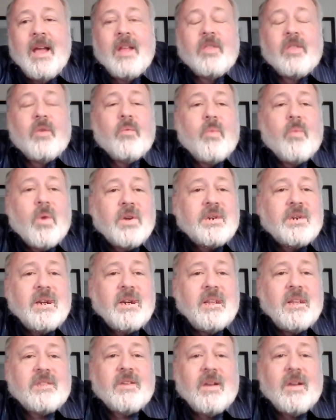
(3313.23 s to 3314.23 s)
The worst thing
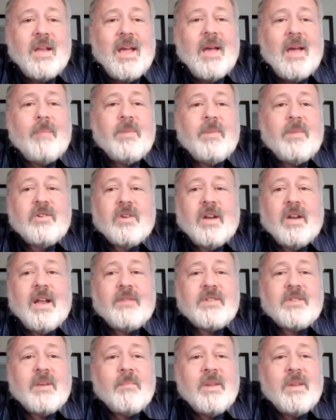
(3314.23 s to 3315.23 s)
that's going to happen is you're going to have
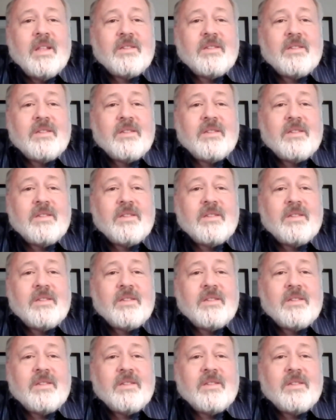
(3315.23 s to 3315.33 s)
somebody